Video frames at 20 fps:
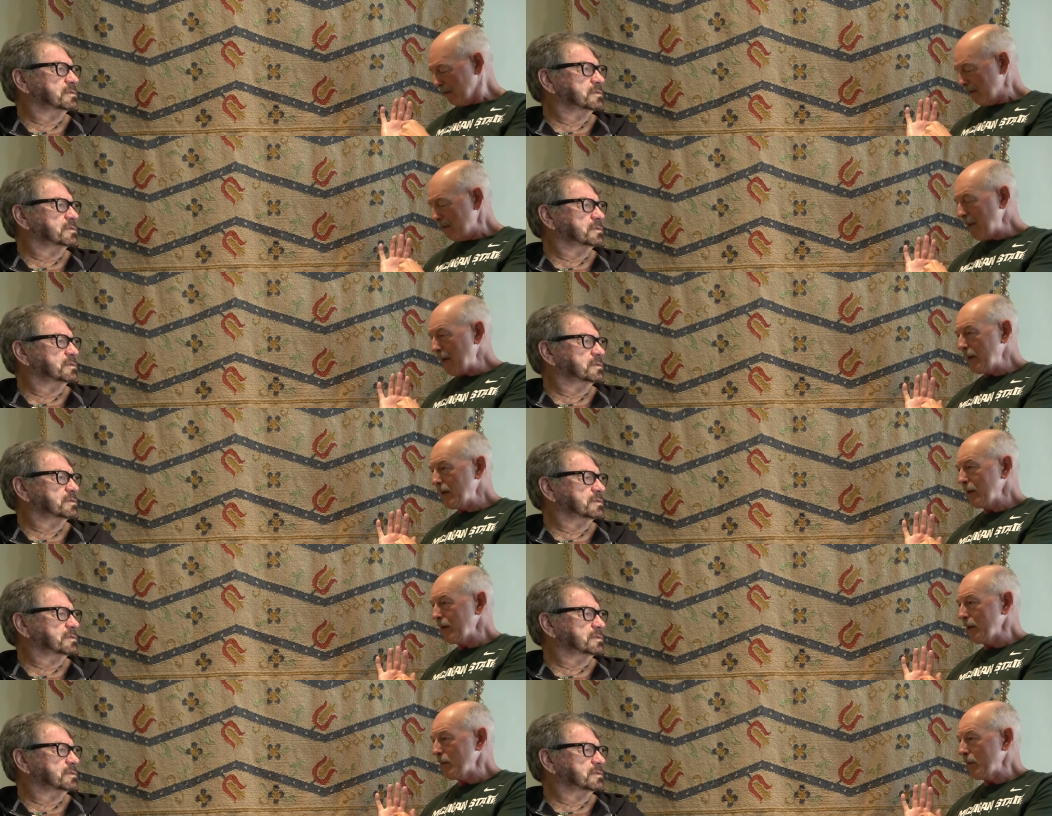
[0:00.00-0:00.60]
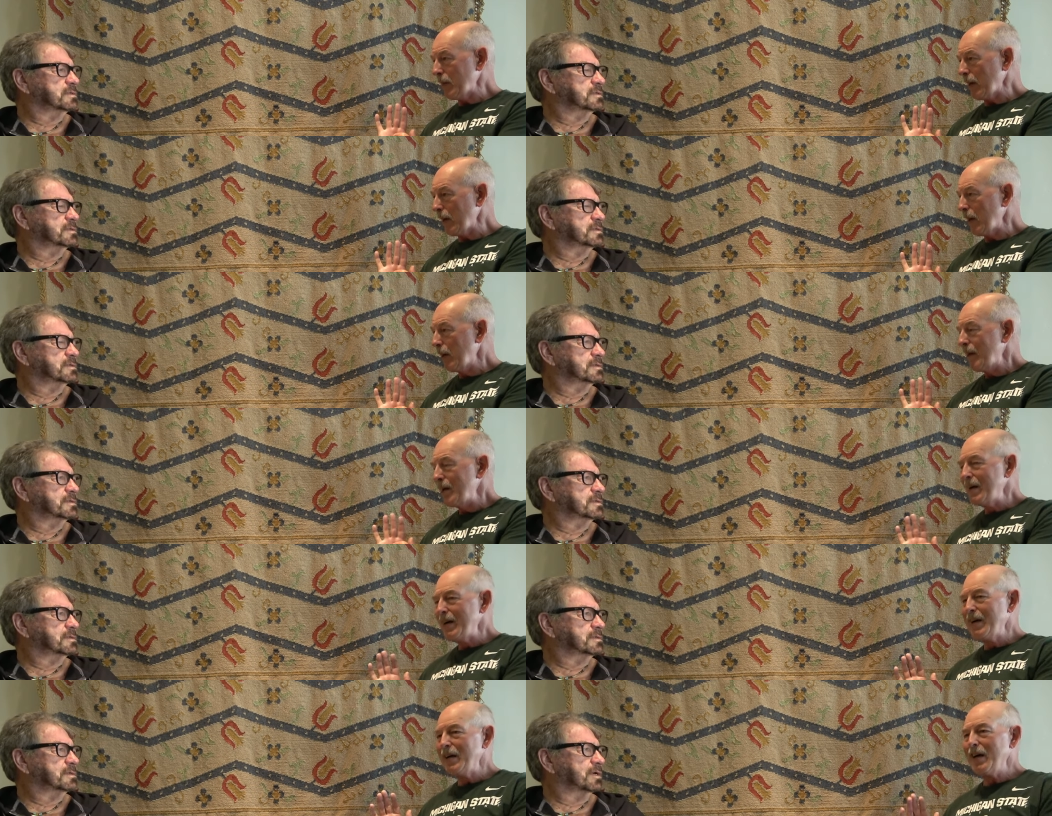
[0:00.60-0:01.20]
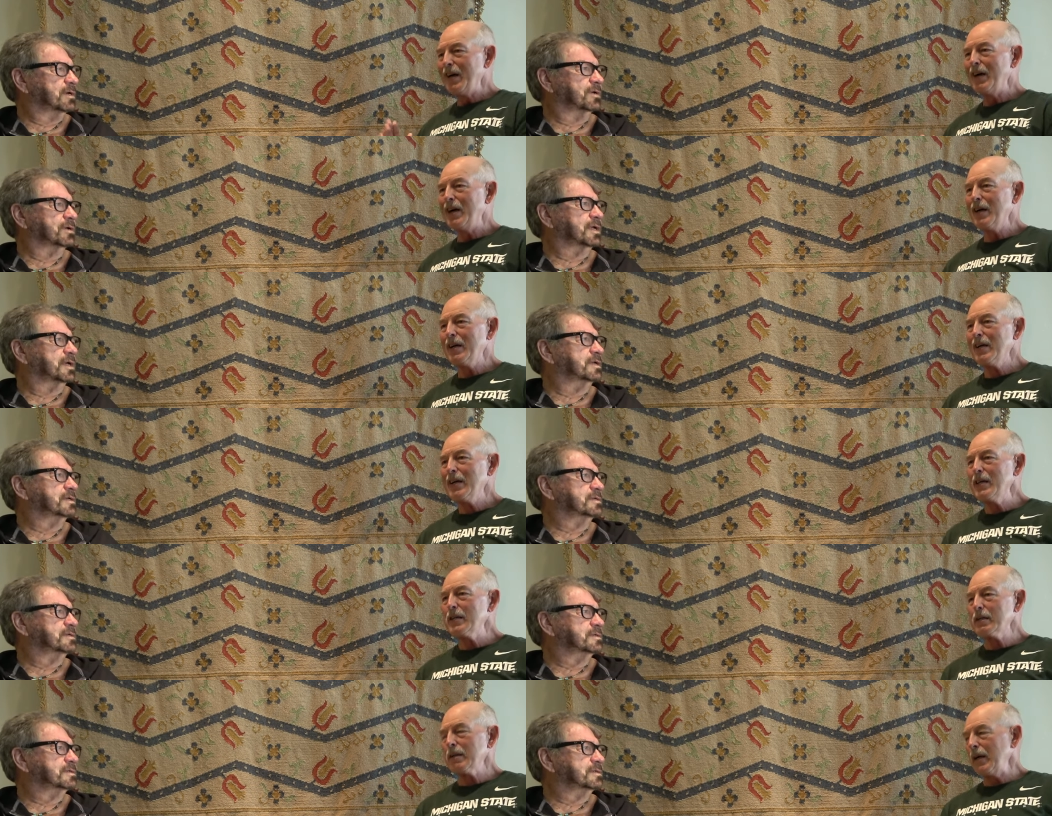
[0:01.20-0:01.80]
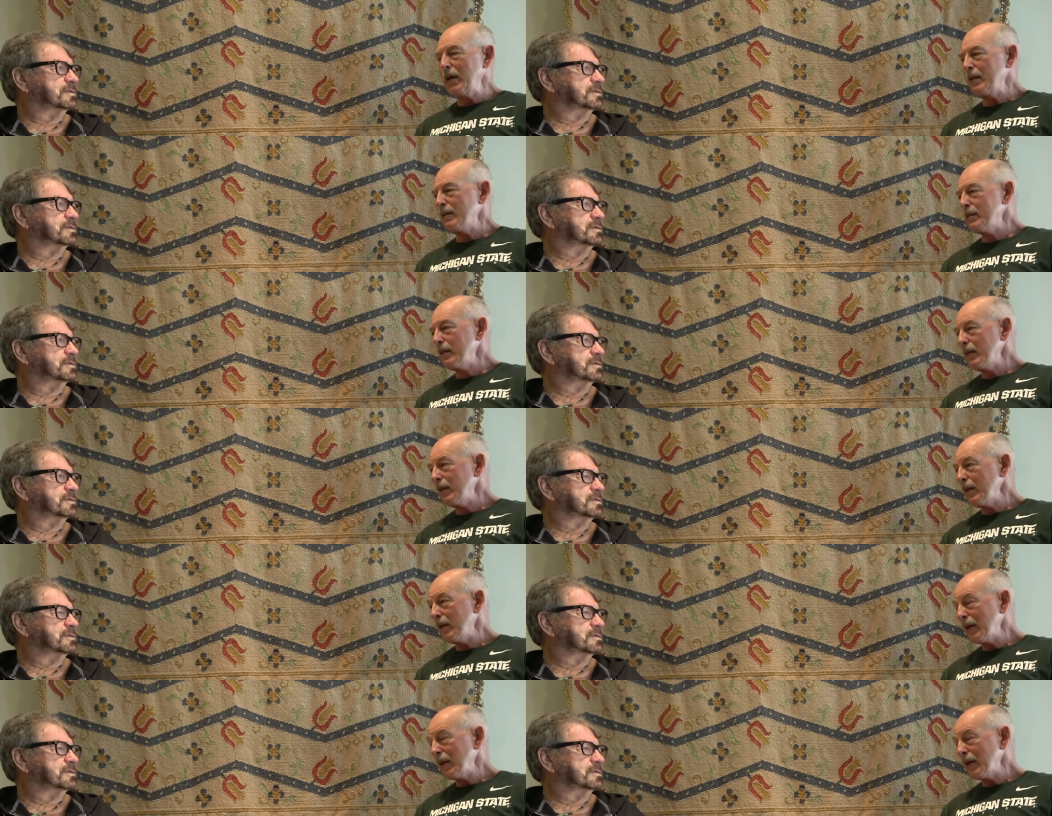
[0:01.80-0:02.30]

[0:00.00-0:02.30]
Speaker 1: Right here in the middle. Uh, East Lansing,